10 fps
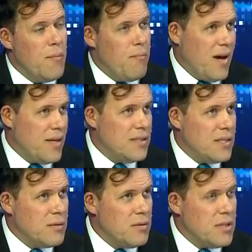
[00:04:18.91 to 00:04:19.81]
My
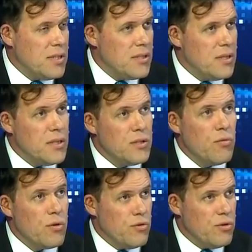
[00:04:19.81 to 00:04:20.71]
assessment is that this
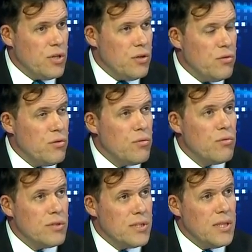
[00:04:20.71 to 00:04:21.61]
will continue. You
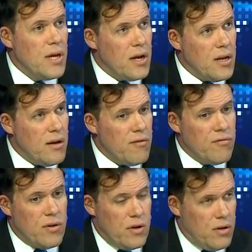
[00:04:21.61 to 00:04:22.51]
will see the
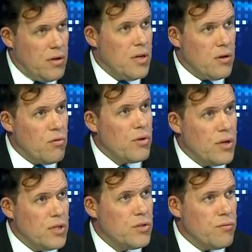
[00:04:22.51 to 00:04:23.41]
IDF, and in
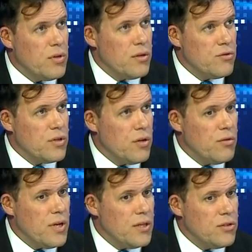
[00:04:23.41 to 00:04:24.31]
coordination with other
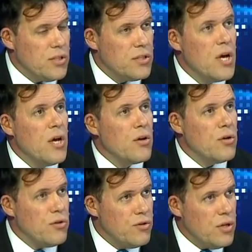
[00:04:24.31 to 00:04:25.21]
security agencies,
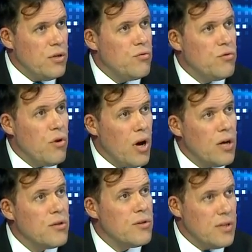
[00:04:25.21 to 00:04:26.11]
continue to
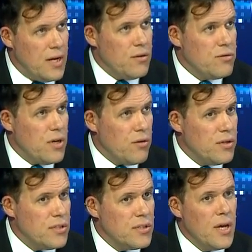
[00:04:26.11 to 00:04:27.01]
hunt down
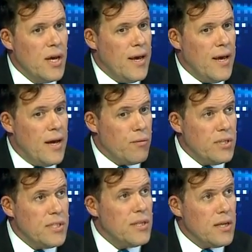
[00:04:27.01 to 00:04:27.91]
terrorists. And
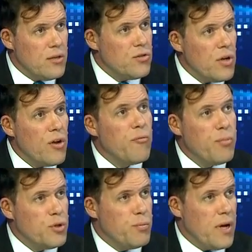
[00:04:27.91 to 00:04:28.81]
we see that there's a lot of
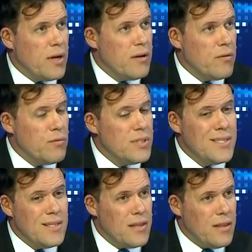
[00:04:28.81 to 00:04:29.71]
pushback. We
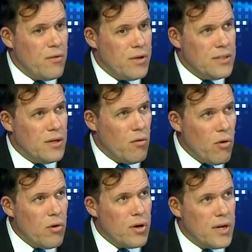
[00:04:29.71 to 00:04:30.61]
see that there is an
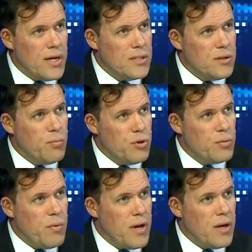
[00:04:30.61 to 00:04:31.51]
organized
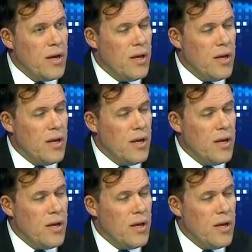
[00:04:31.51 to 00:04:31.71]
pushback.